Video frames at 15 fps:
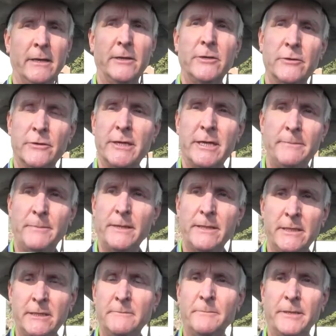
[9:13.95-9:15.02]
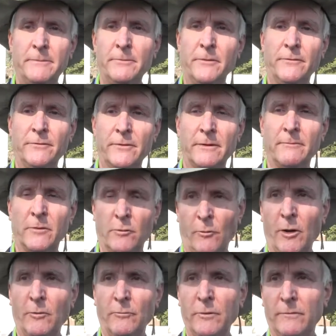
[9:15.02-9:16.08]
you're keeping these people from,
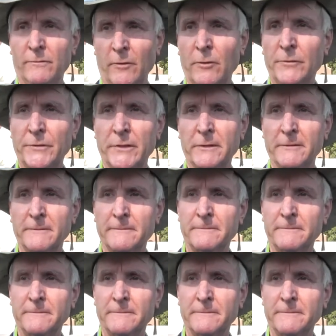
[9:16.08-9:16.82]
quote, revolting.